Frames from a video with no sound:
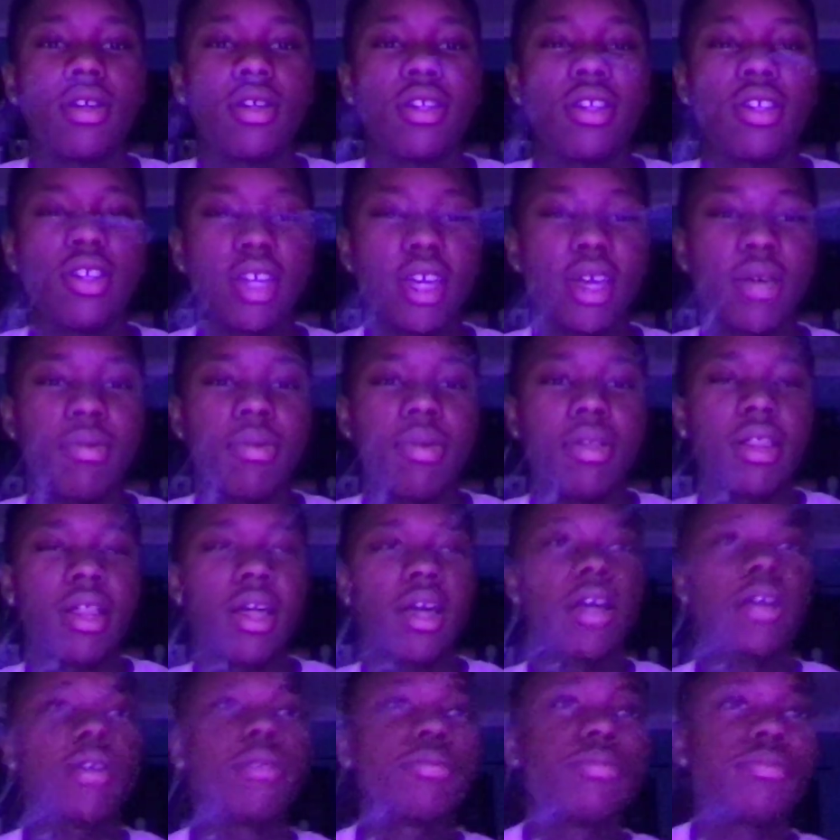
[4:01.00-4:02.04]
You get me?
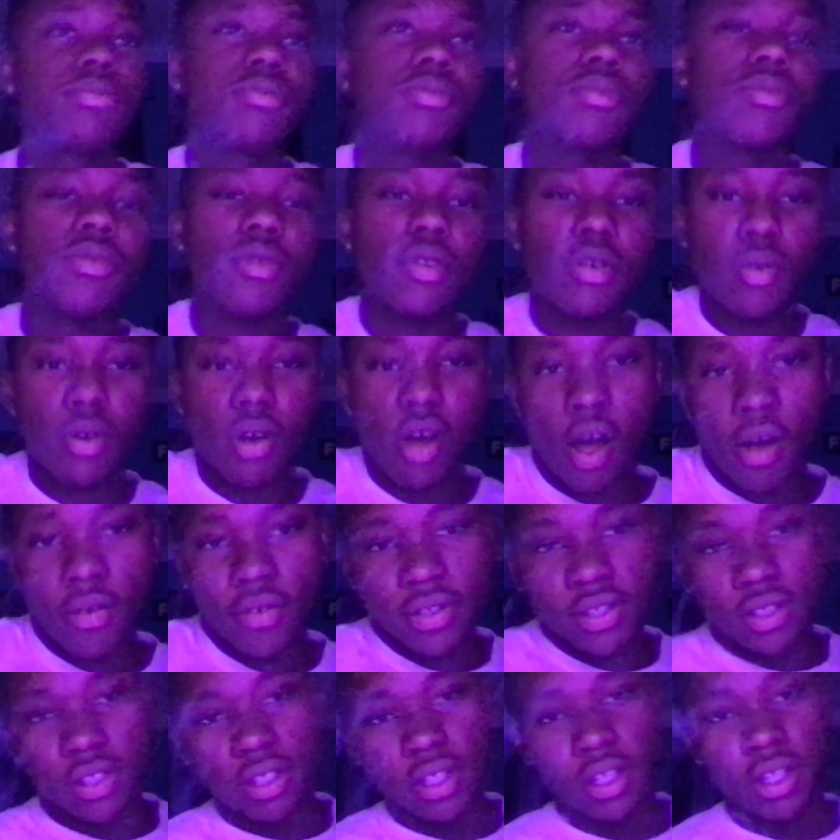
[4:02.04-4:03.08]
Like,
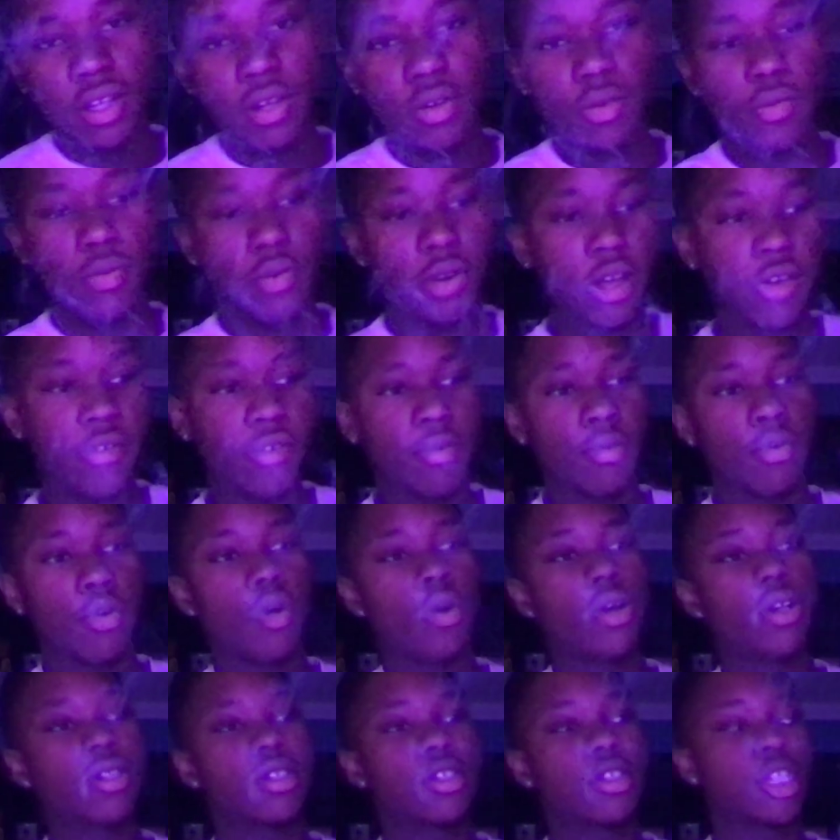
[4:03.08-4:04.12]
obviously, if I'm
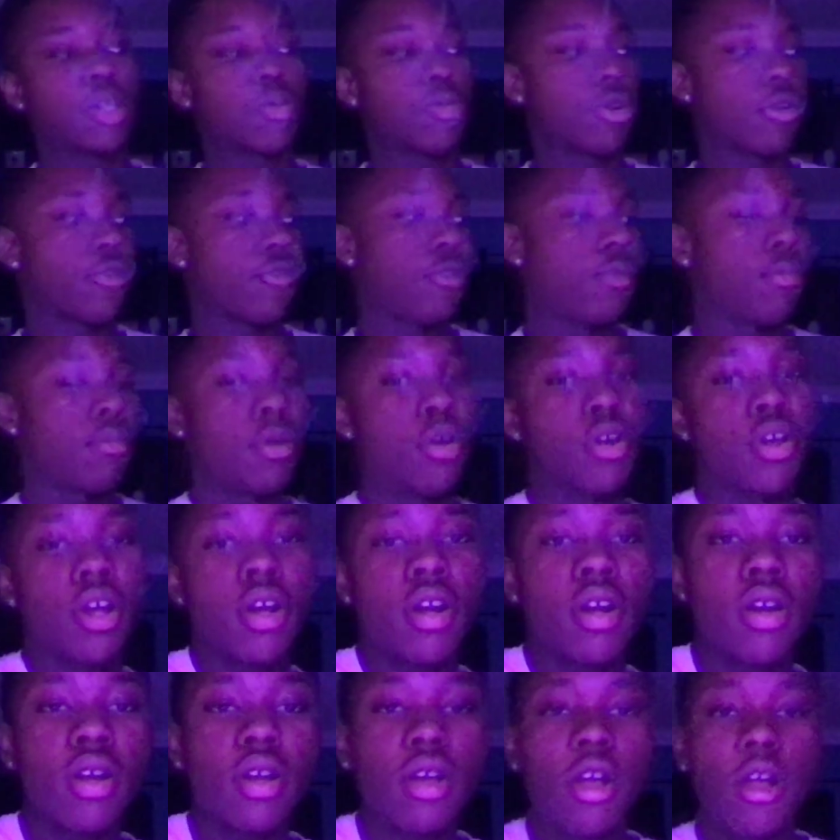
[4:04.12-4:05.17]
going to somewhere
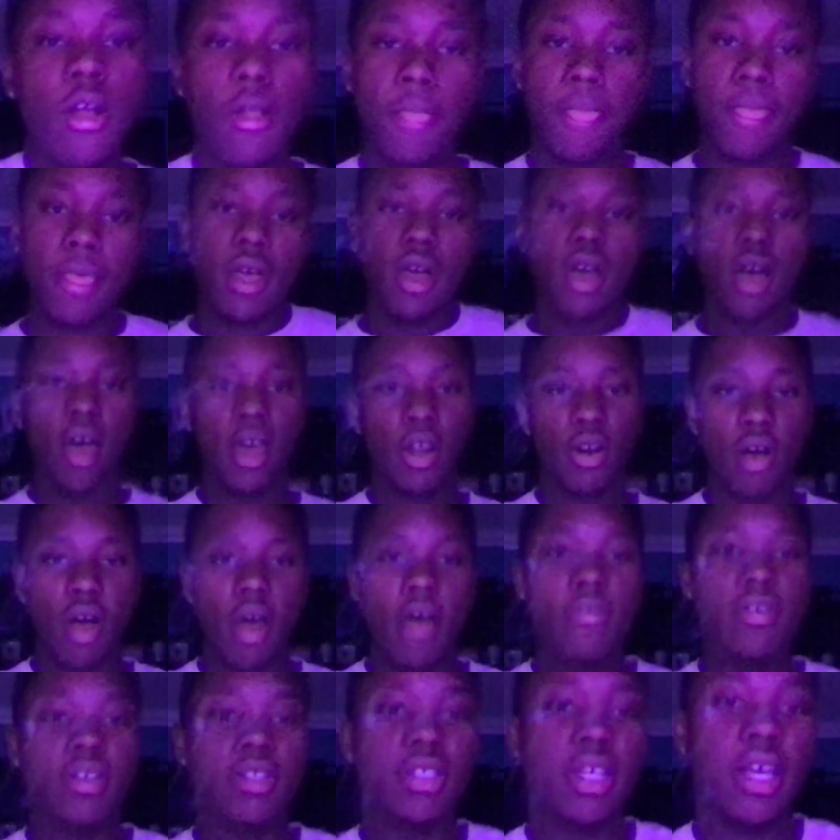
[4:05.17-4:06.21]
familiar, I don't
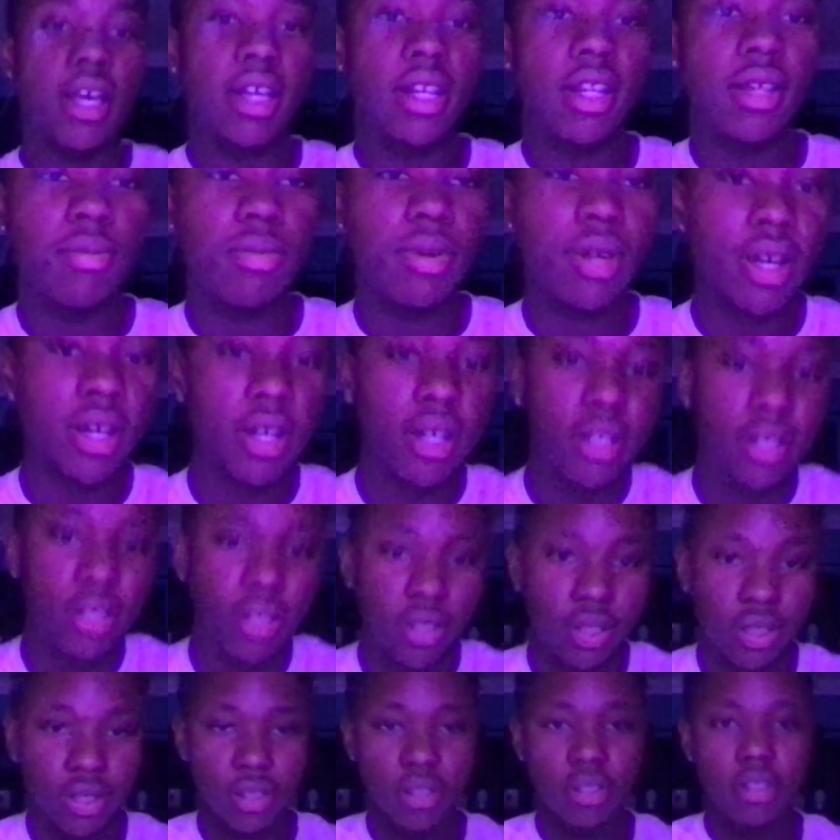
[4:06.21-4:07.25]
have anxiety
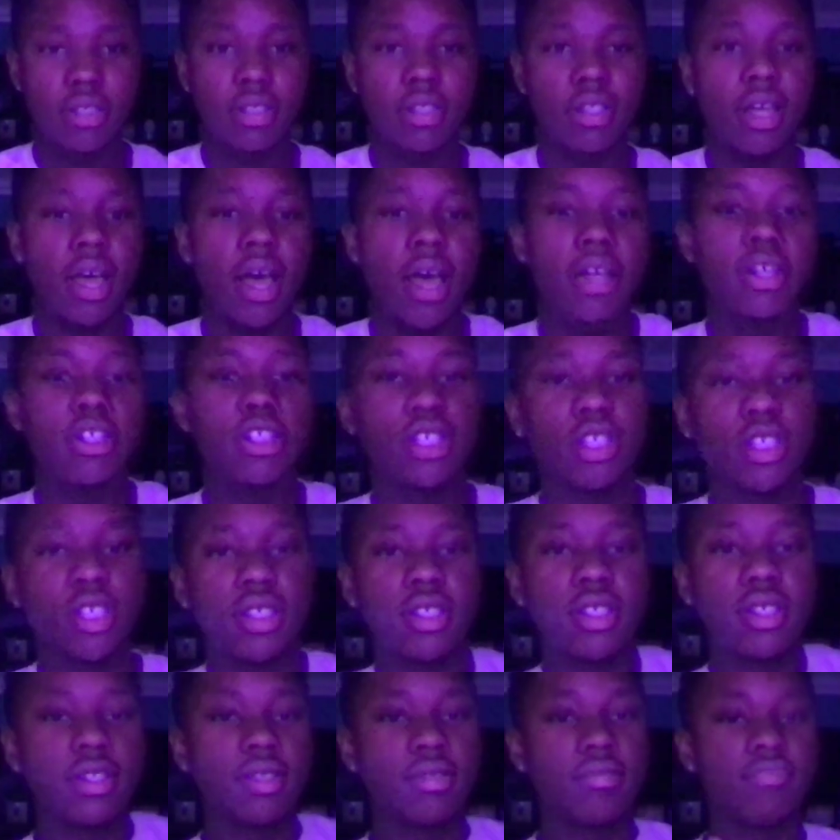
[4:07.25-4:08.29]
because I
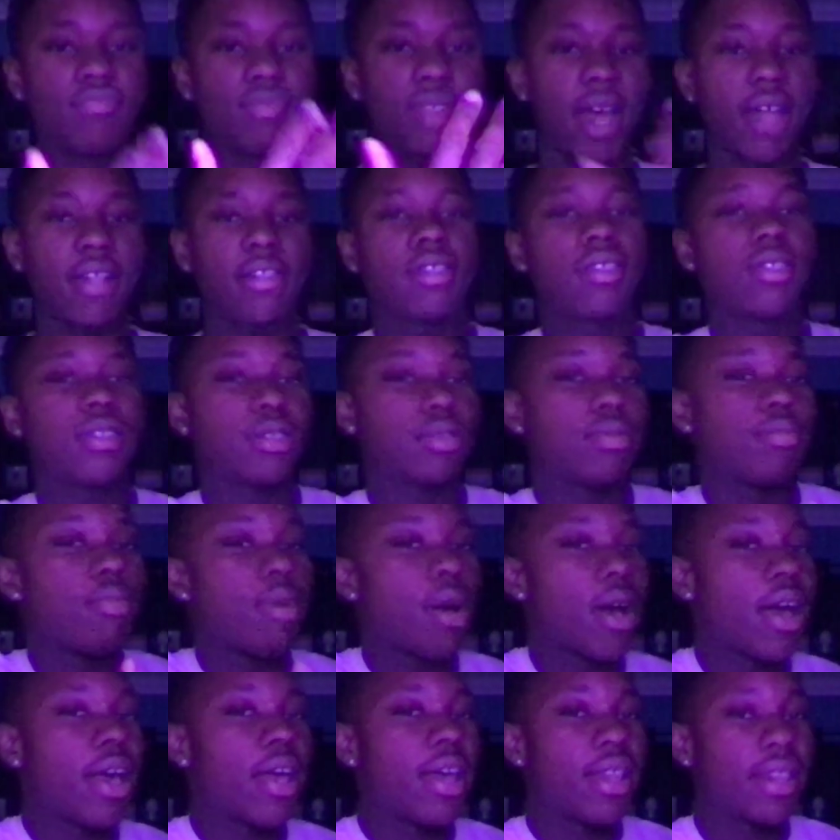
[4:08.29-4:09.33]
just that's
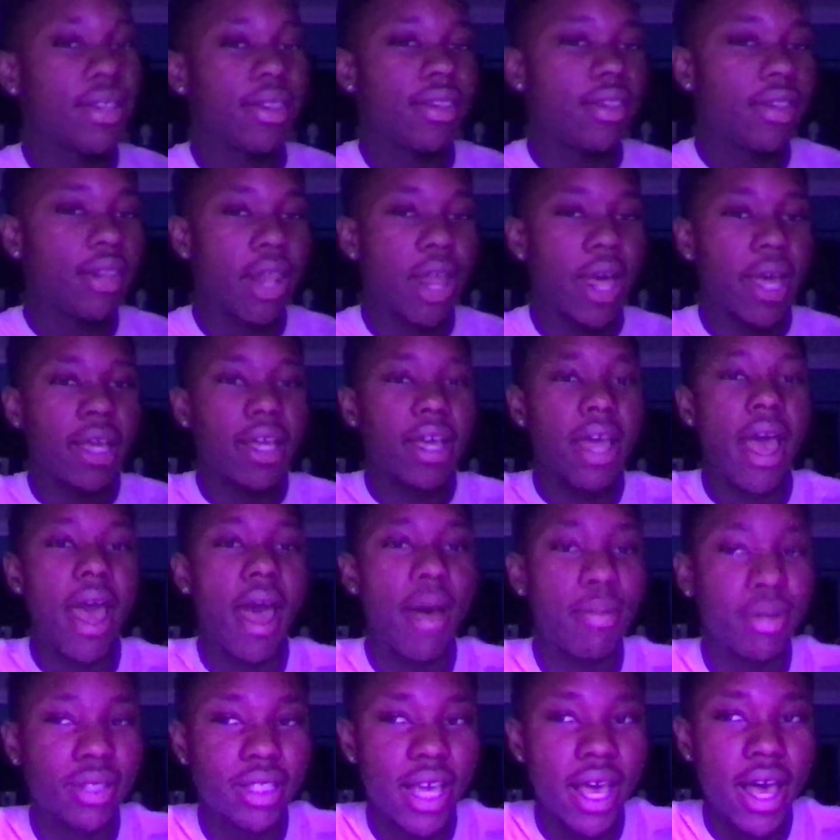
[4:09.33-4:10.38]
my like
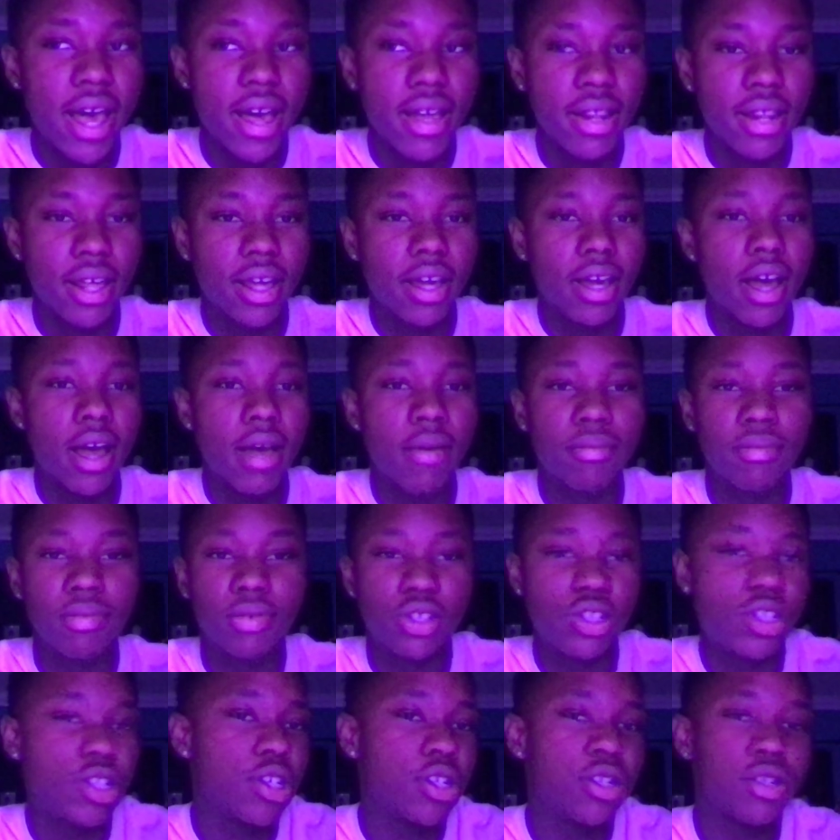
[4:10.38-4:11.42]
habitat. Like I'm
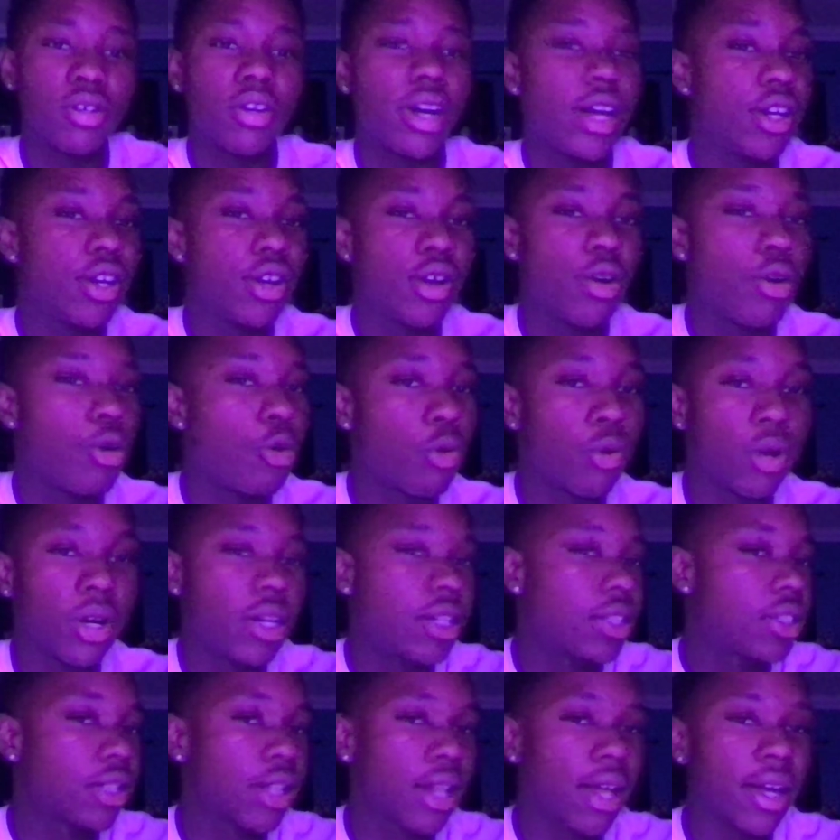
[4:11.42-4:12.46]
chill. I know what
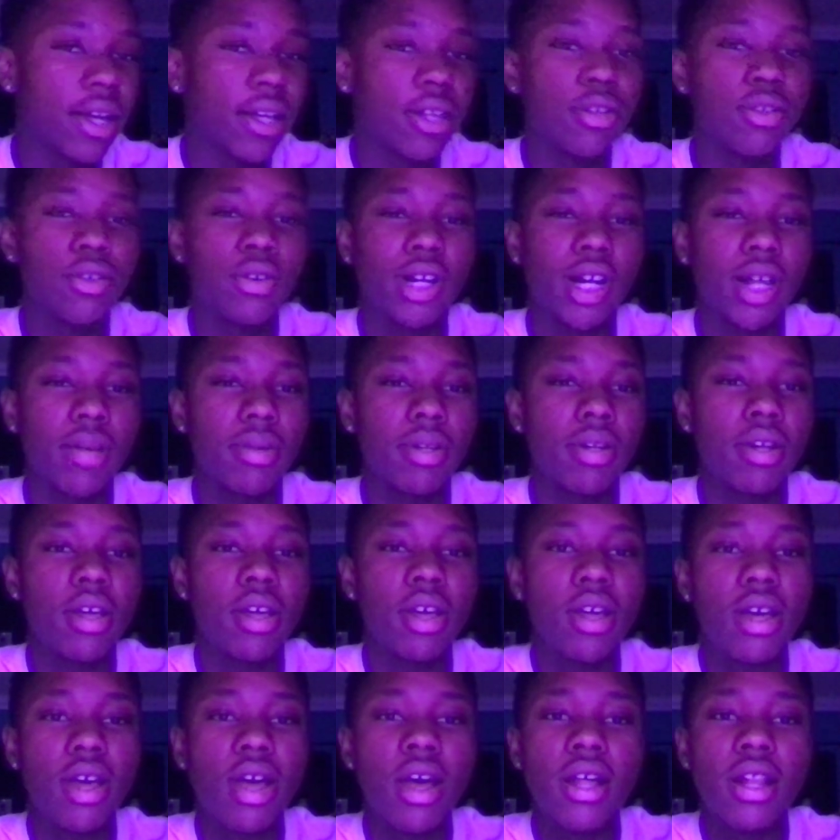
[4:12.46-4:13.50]
it's like. You know what I mean?
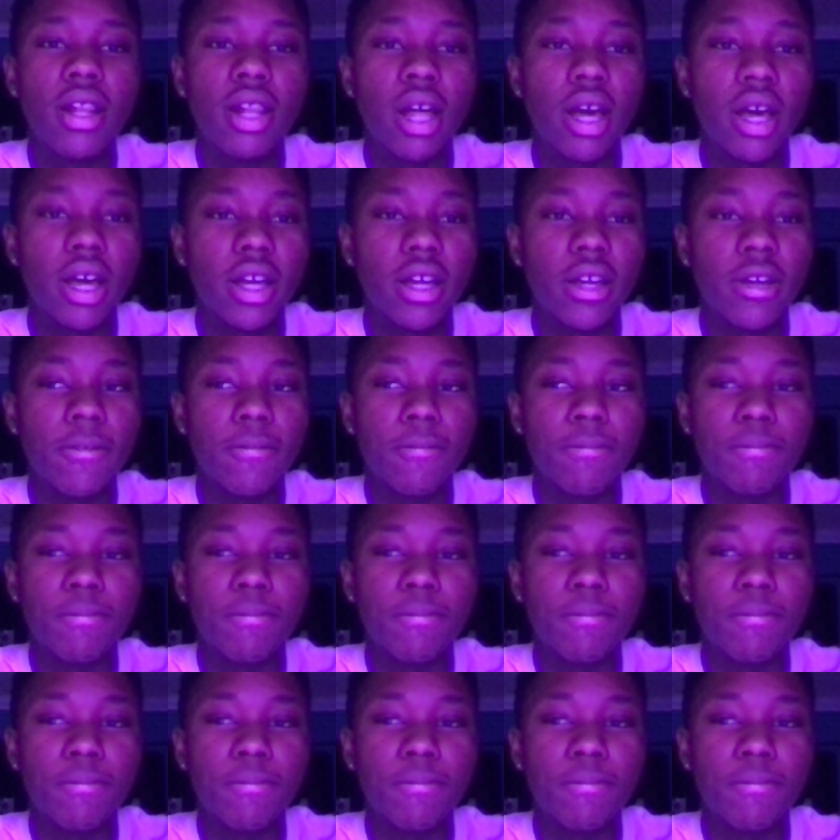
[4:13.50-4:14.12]
Like